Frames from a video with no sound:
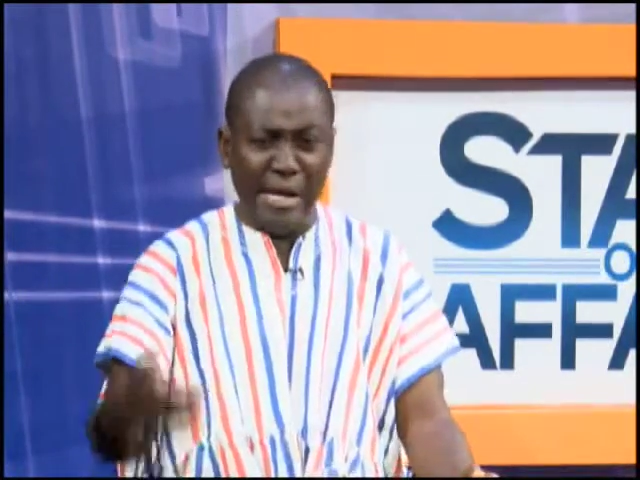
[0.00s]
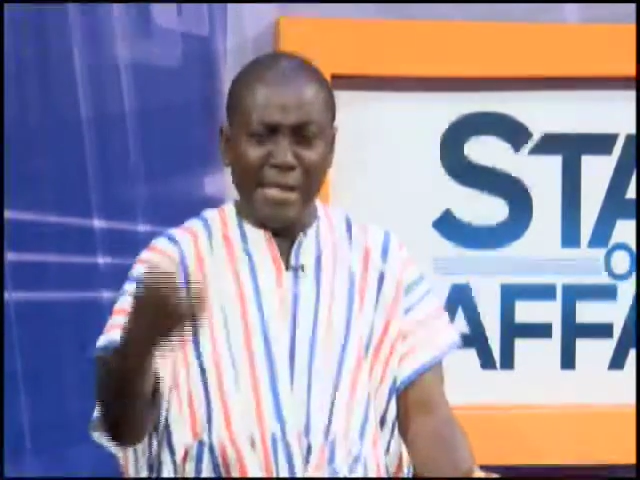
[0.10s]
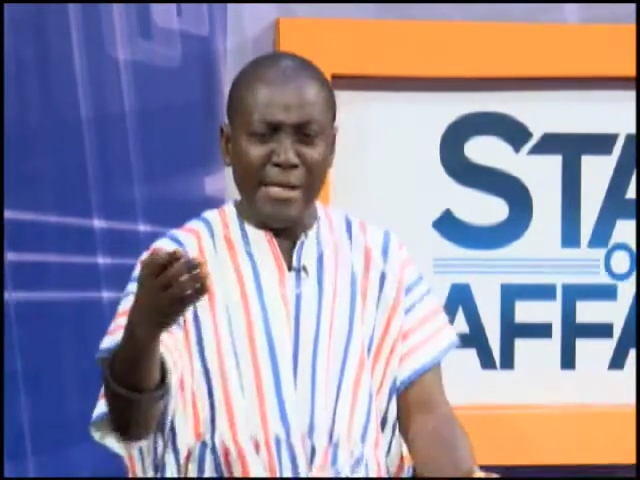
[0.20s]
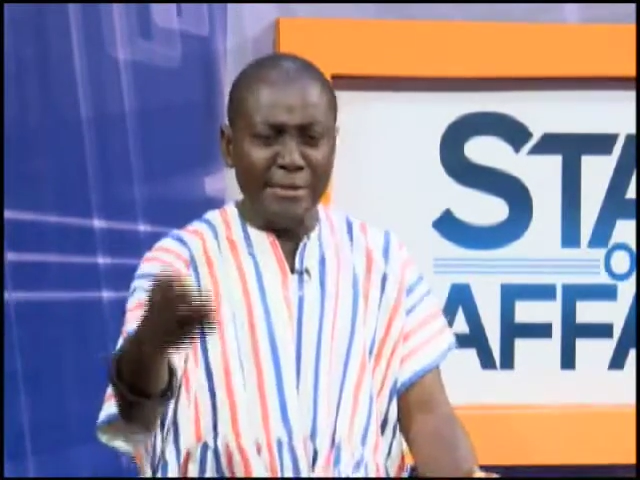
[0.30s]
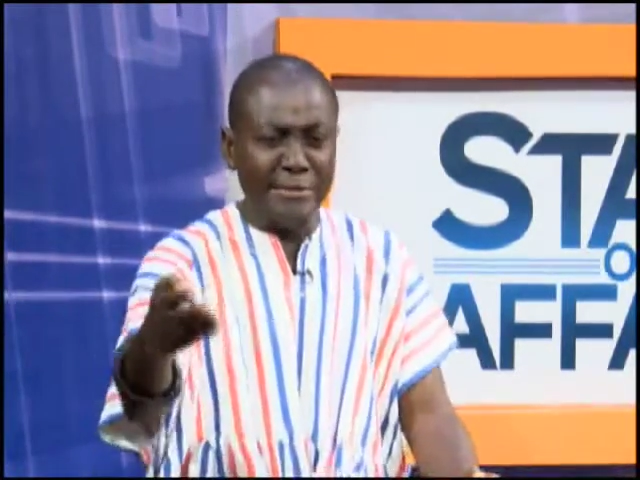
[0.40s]

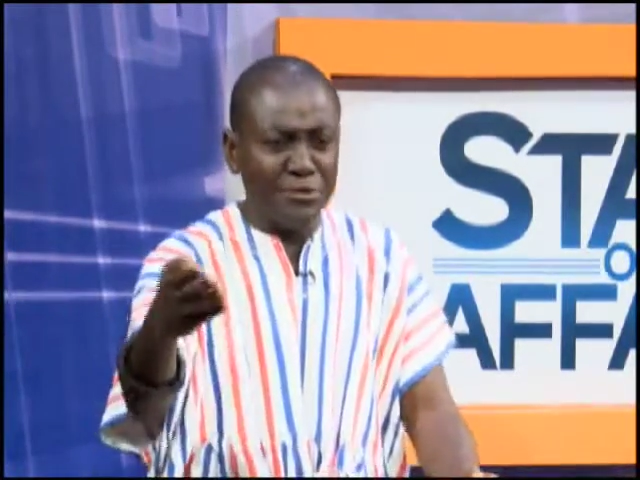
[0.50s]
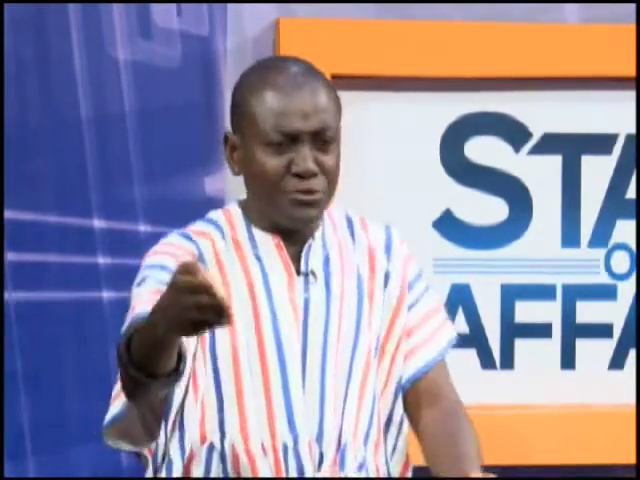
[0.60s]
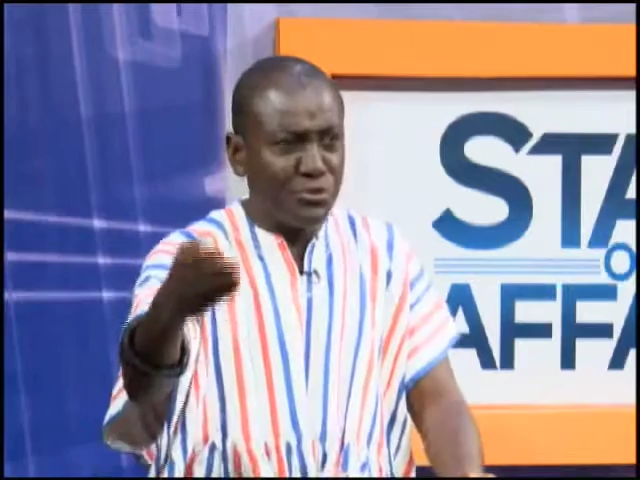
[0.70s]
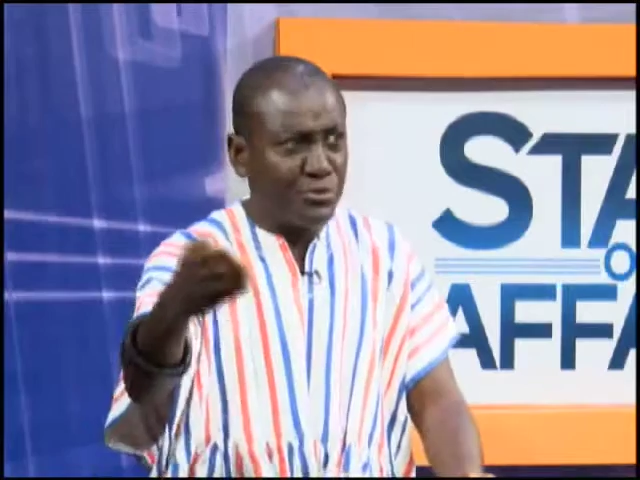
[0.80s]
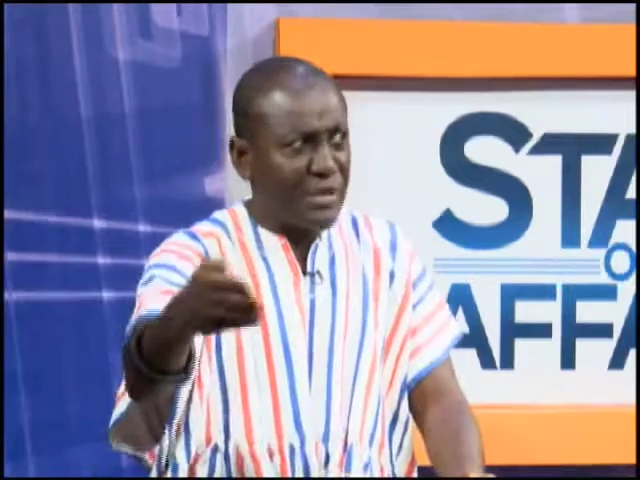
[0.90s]
Little
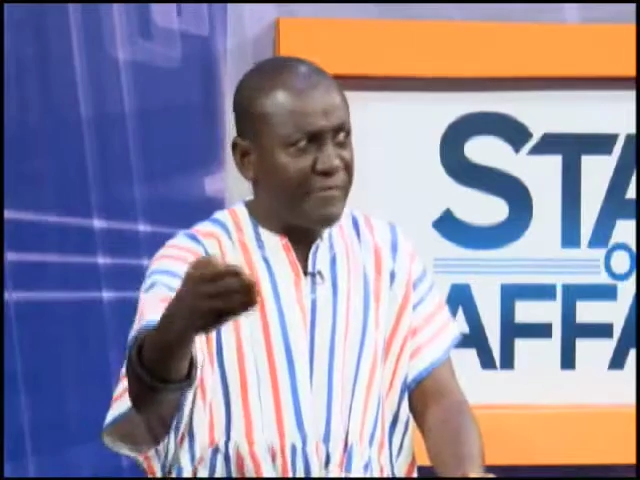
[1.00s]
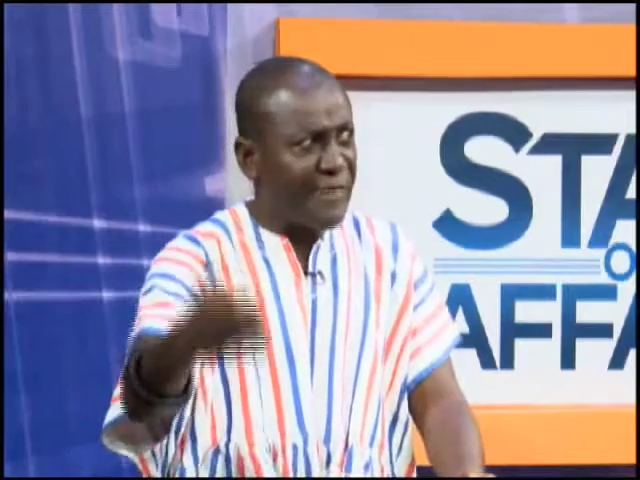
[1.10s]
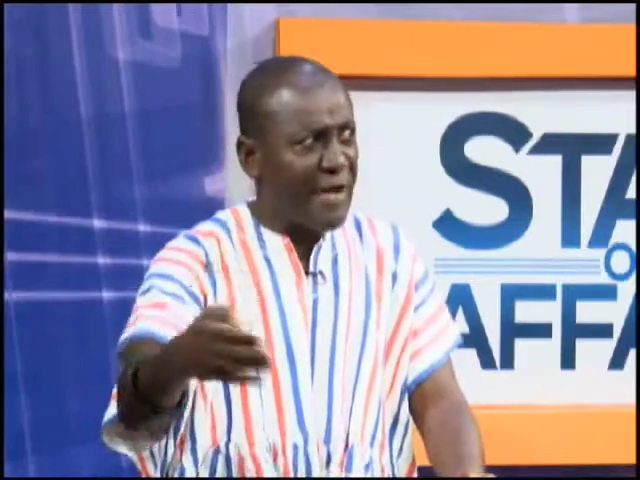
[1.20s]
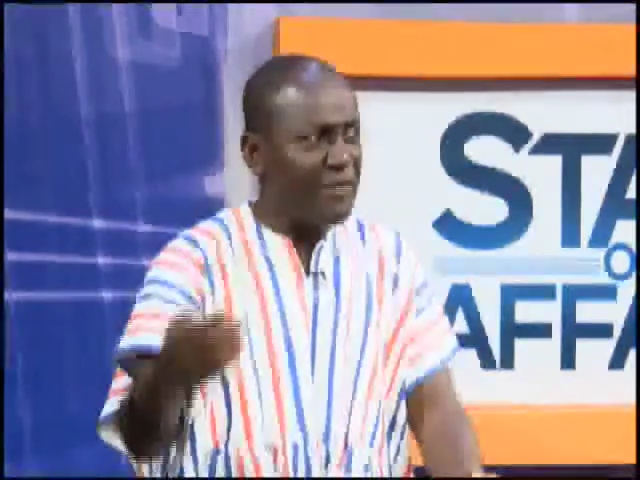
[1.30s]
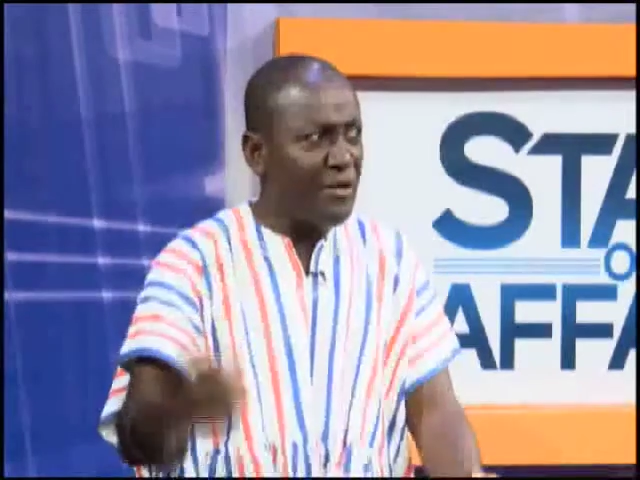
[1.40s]
children,
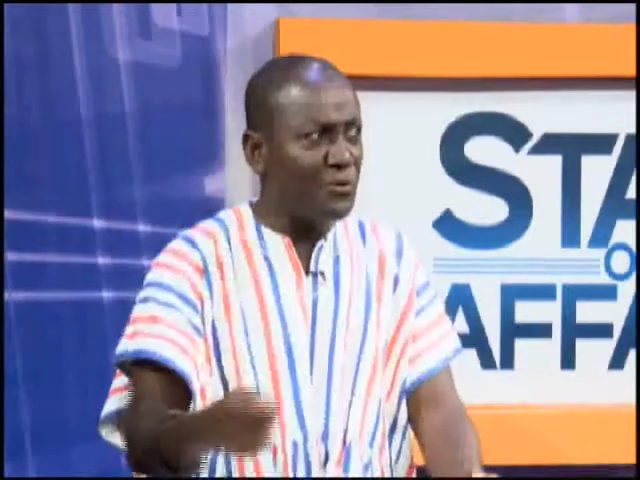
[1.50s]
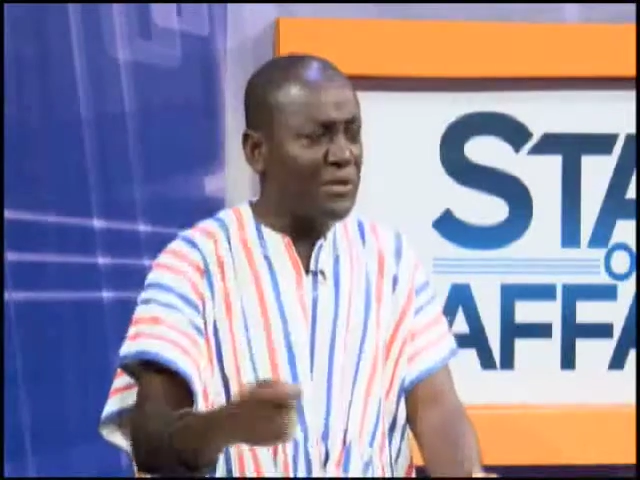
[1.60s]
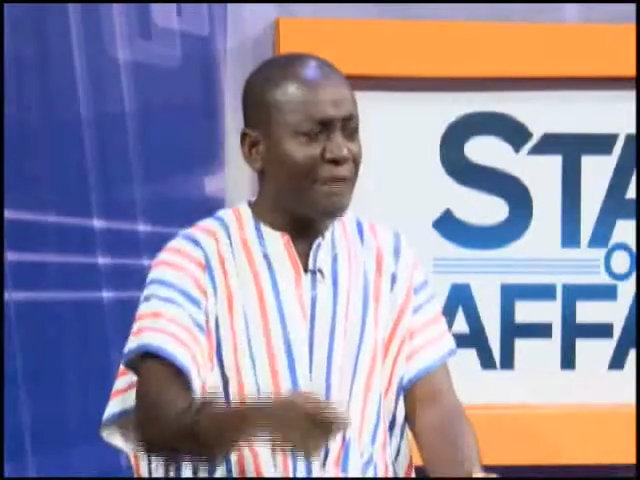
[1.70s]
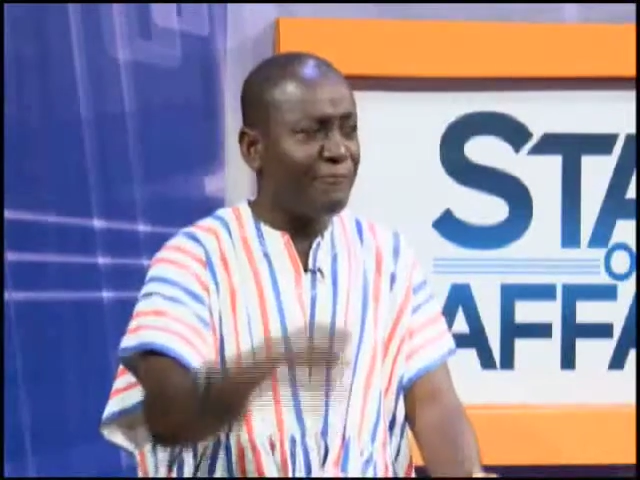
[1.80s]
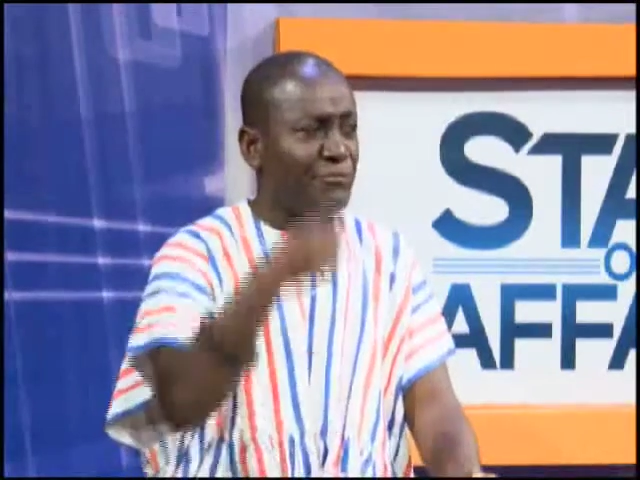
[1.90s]
five-year-olds
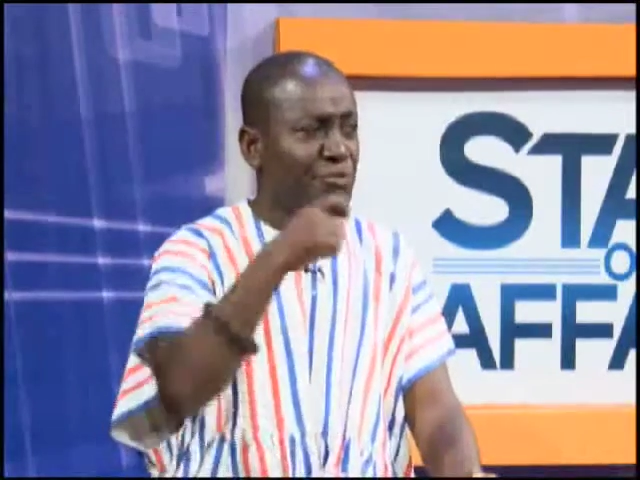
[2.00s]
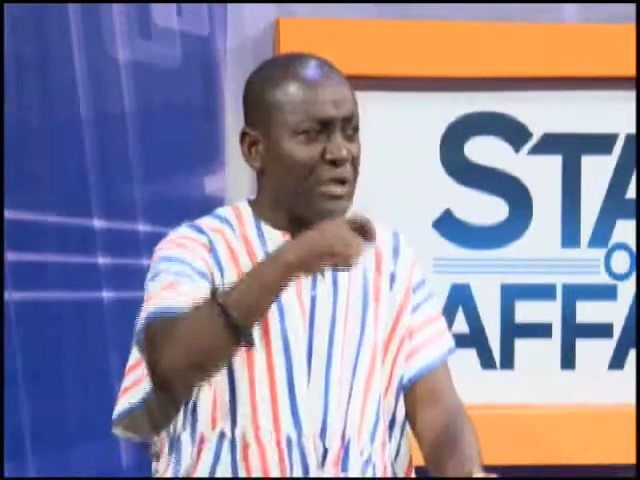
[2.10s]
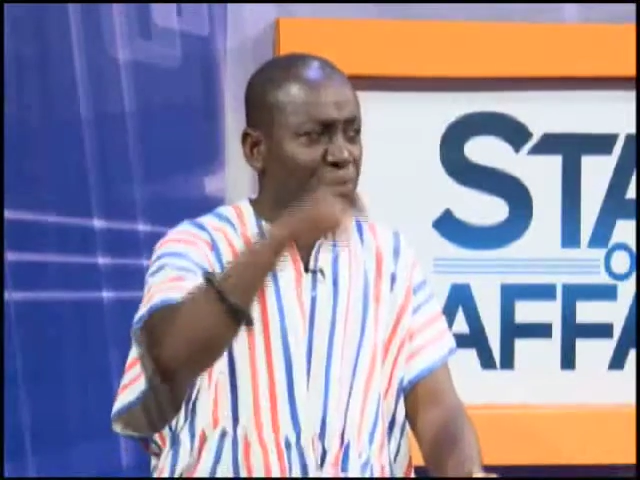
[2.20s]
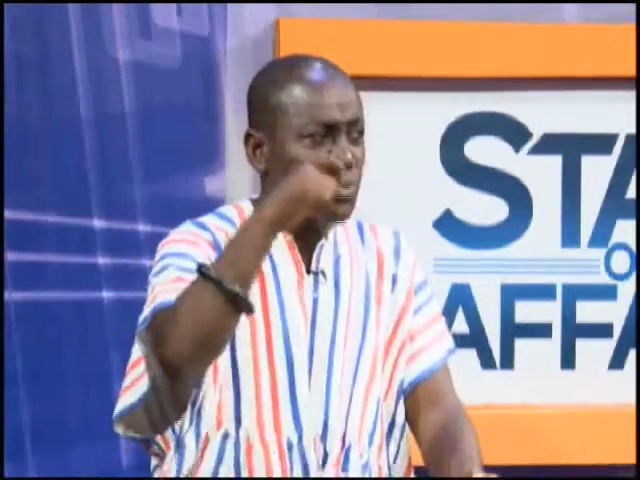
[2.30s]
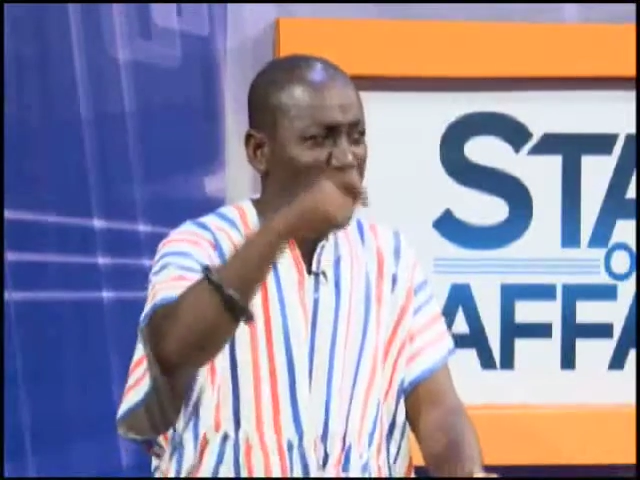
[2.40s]
have to
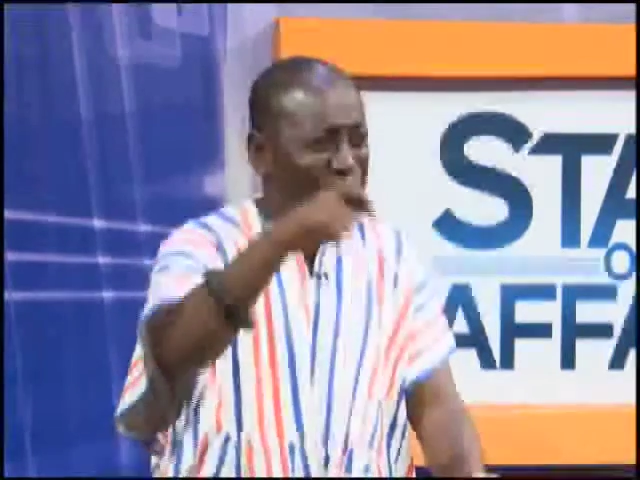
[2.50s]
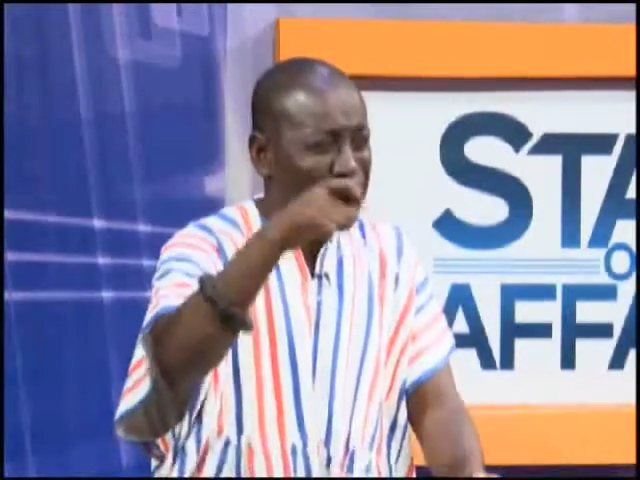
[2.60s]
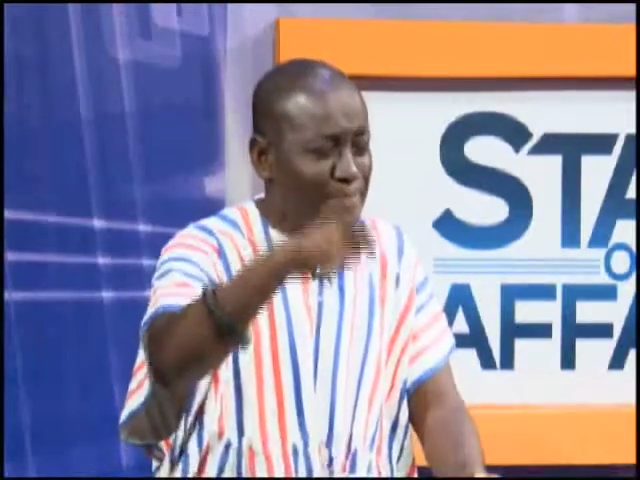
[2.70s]
take 20